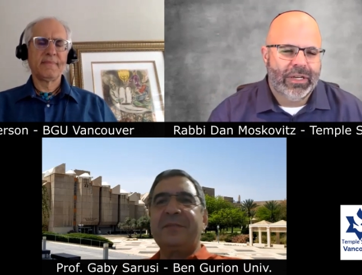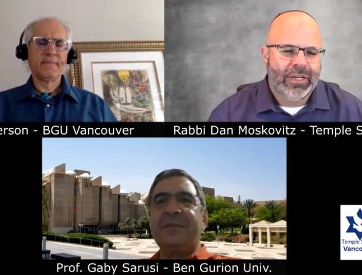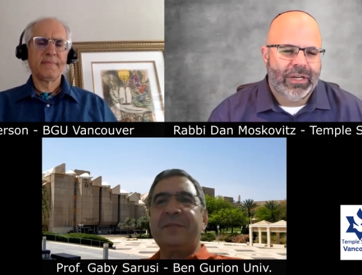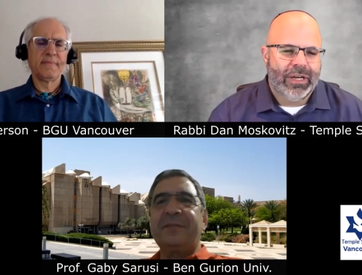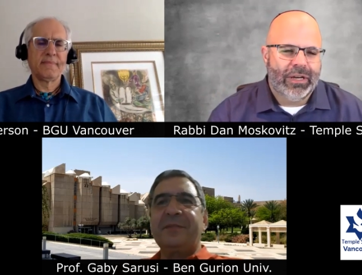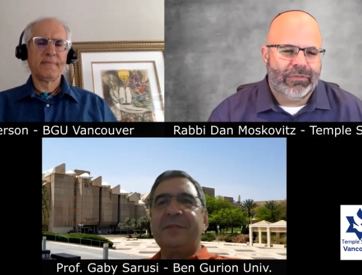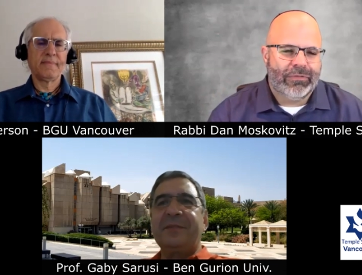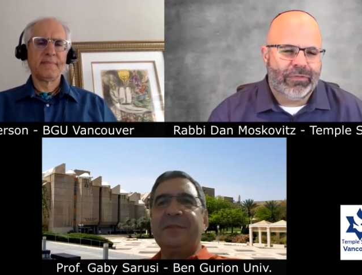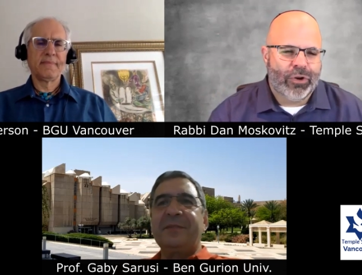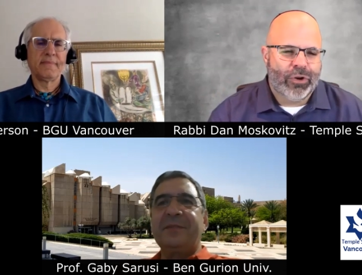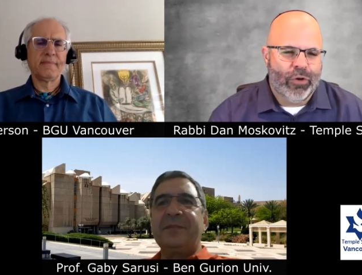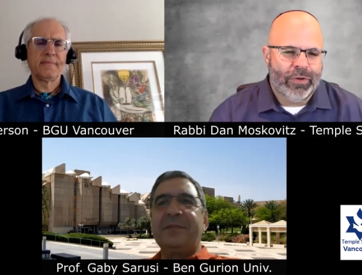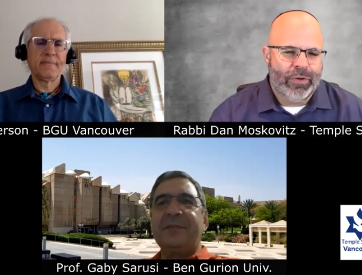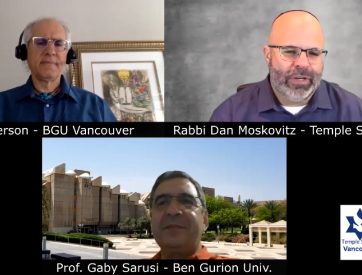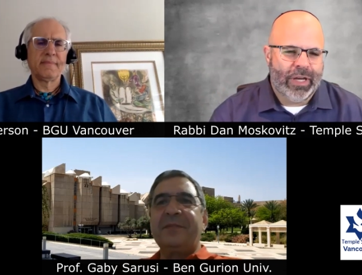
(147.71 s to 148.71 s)
Speaker 1: uh, for
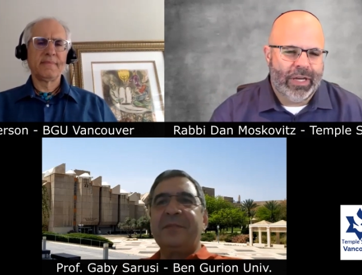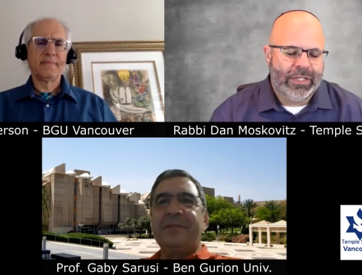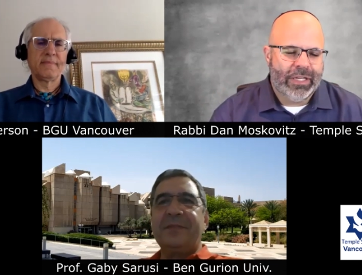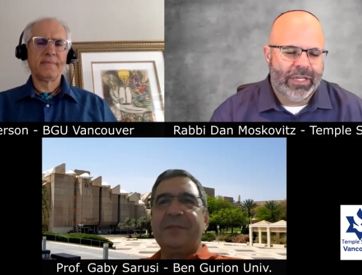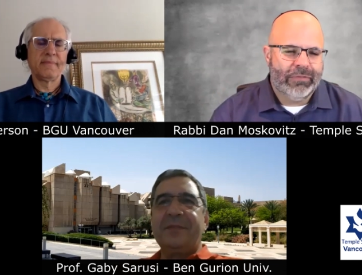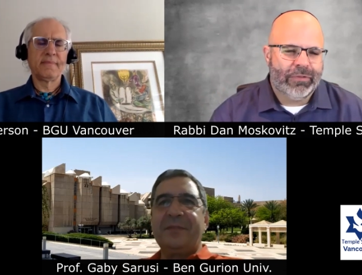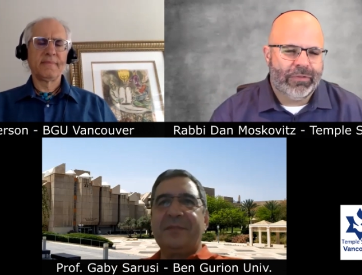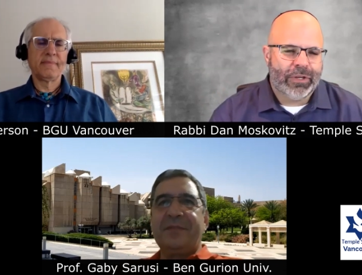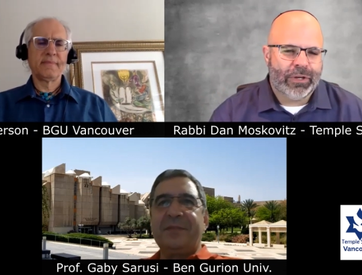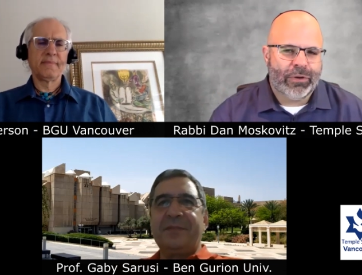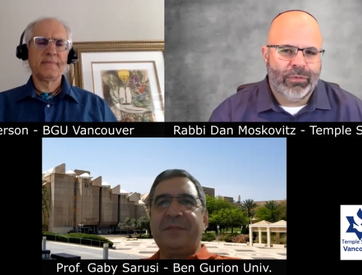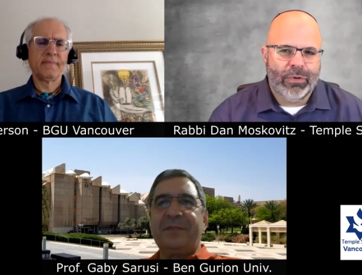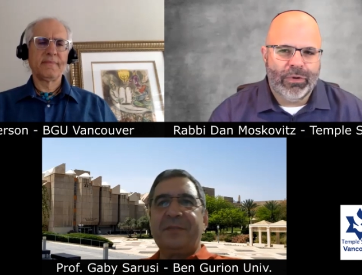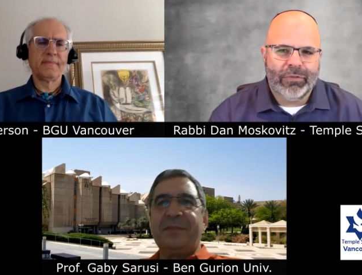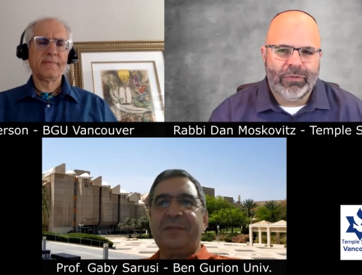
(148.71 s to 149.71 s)
COVID 19 for the
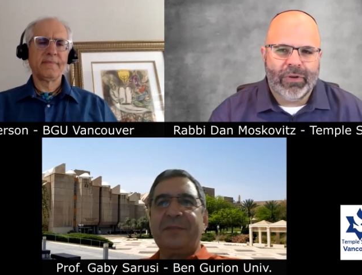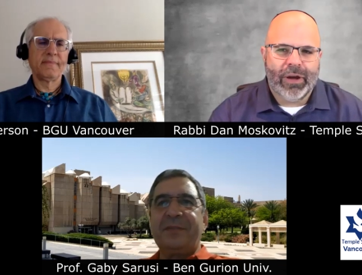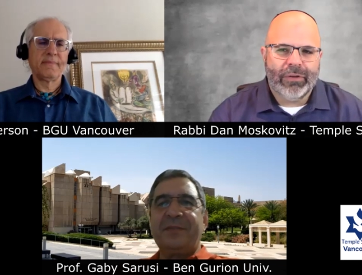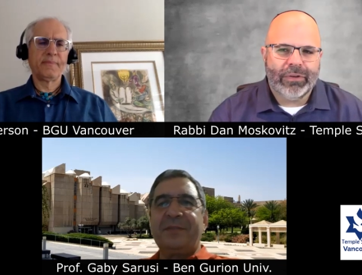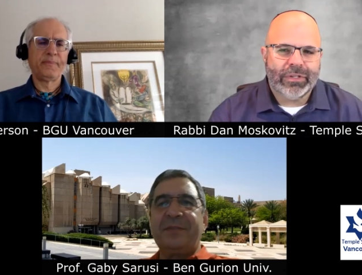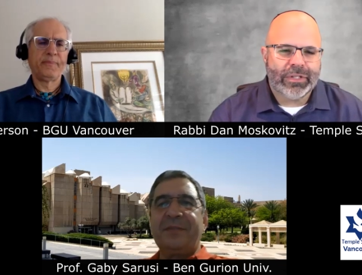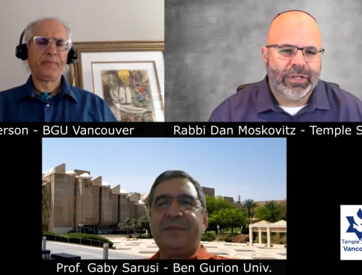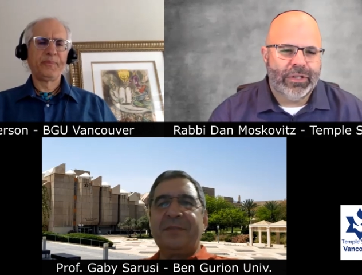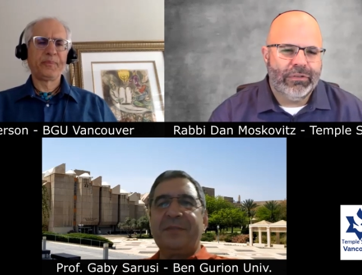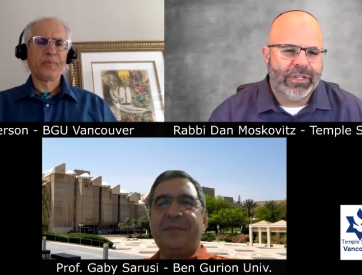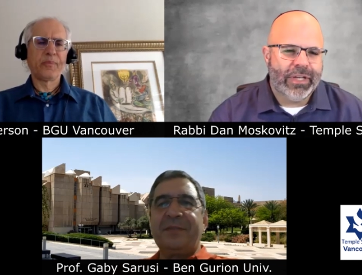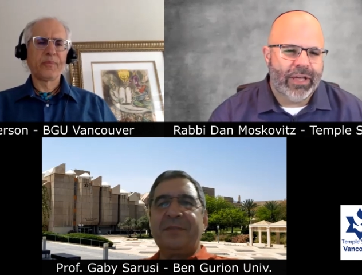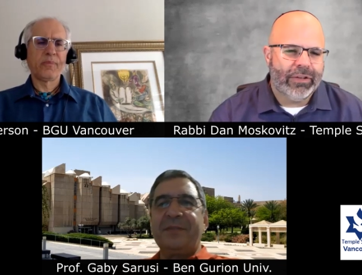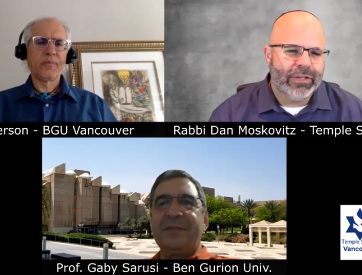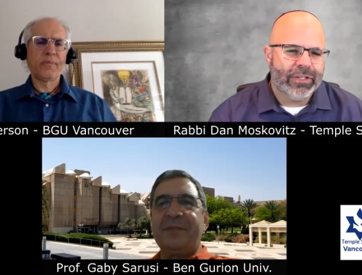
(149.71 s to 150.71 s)
coronavirus. Can you
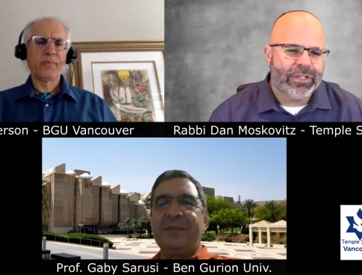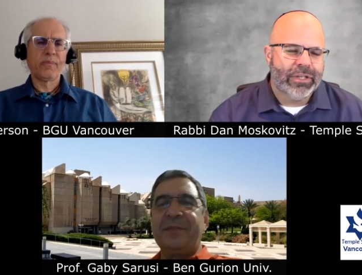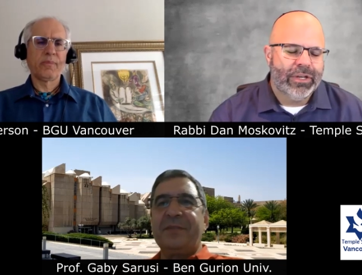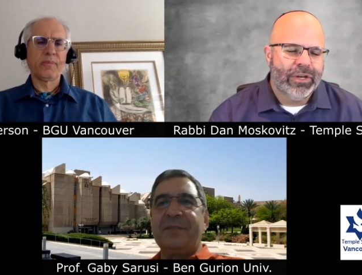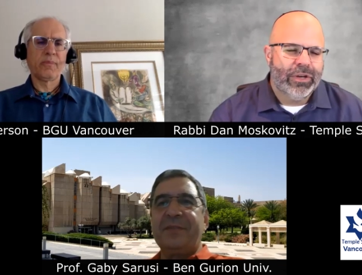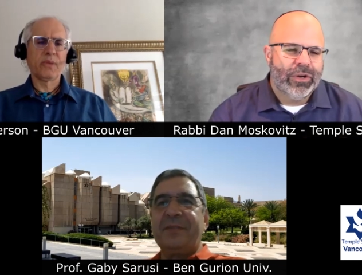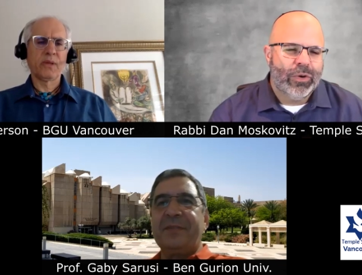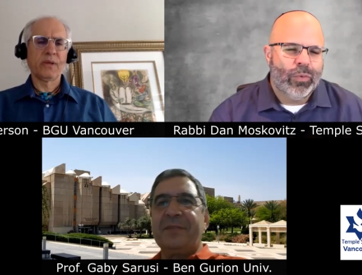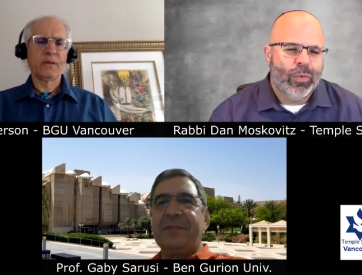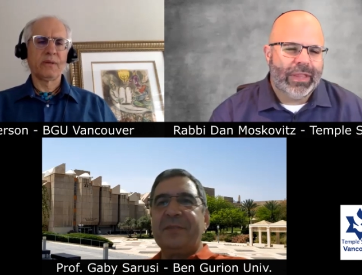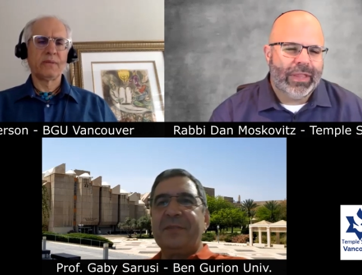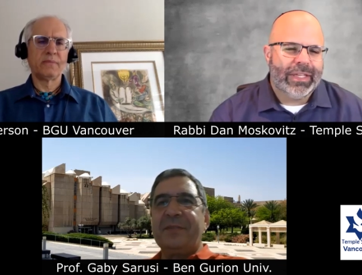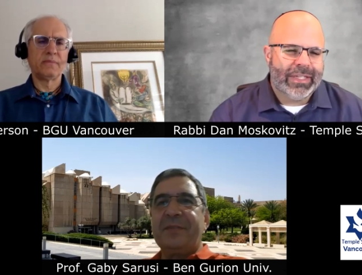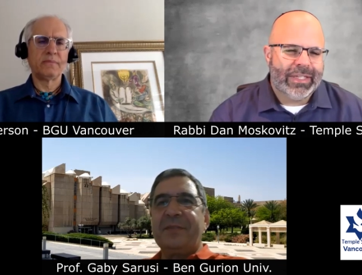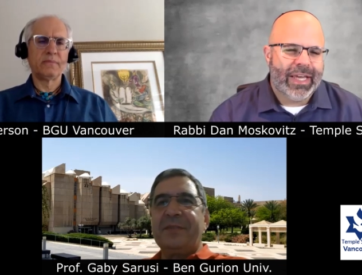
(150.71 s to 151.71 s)
tell us? what
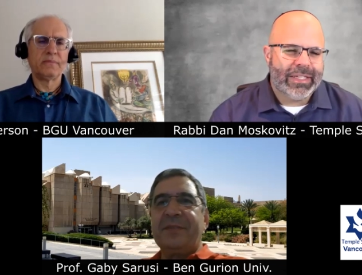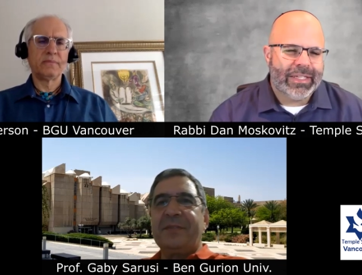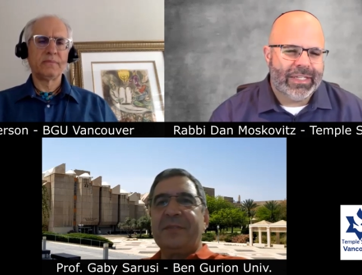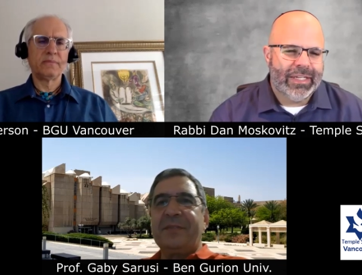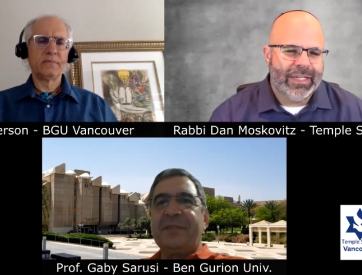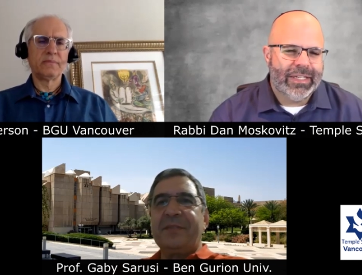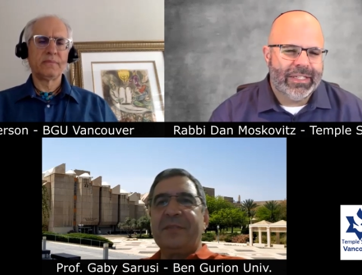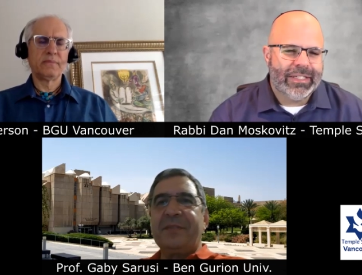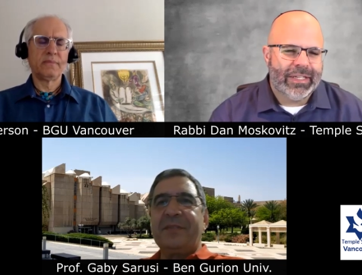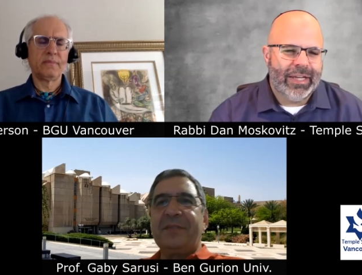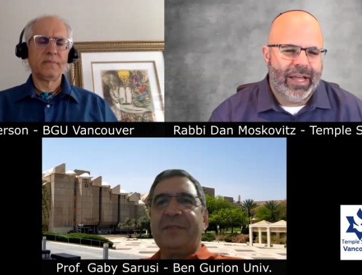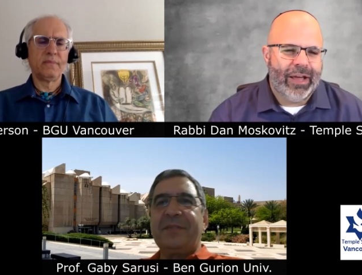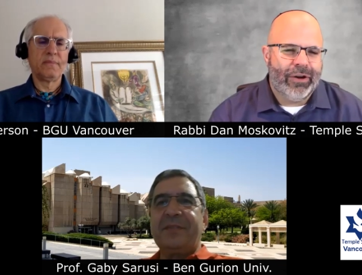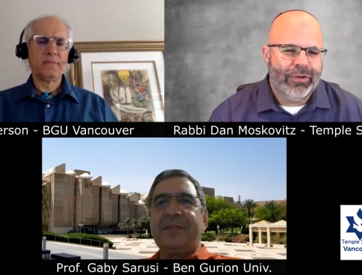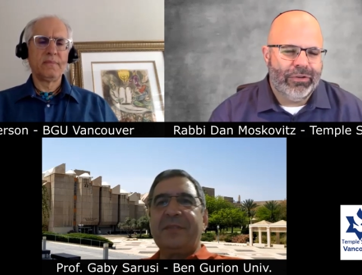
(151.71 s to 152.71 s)
the test is and
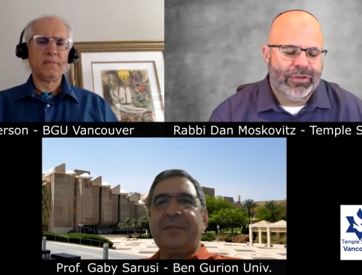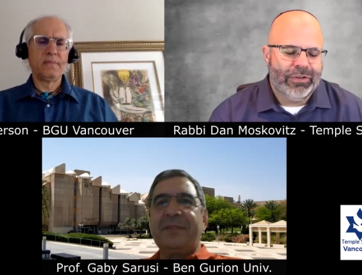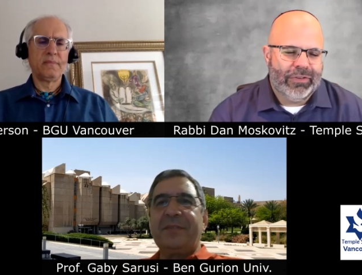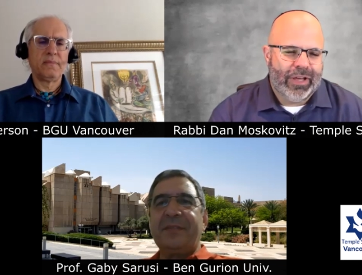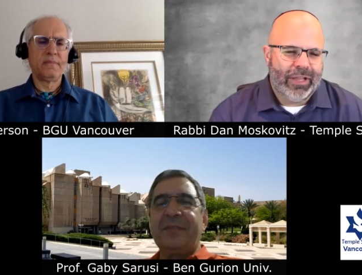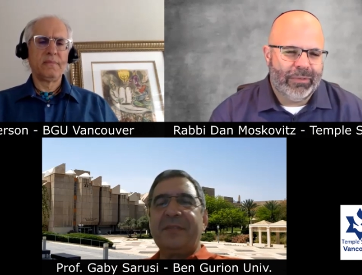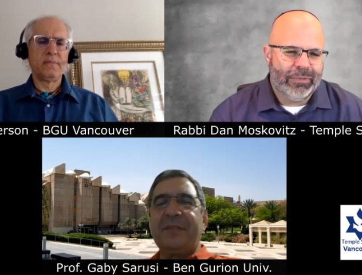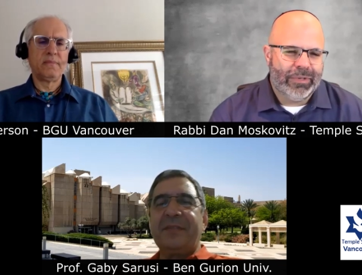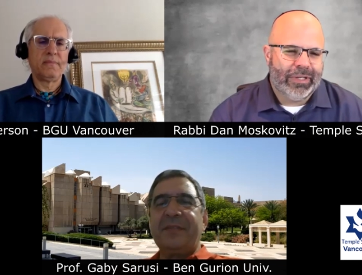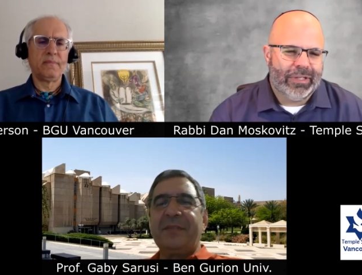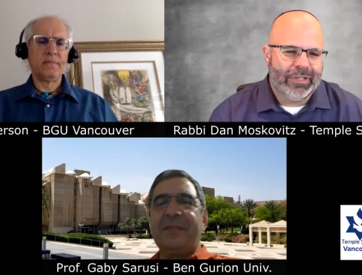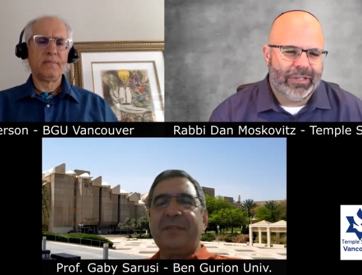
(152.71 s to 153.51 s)
how you developed it?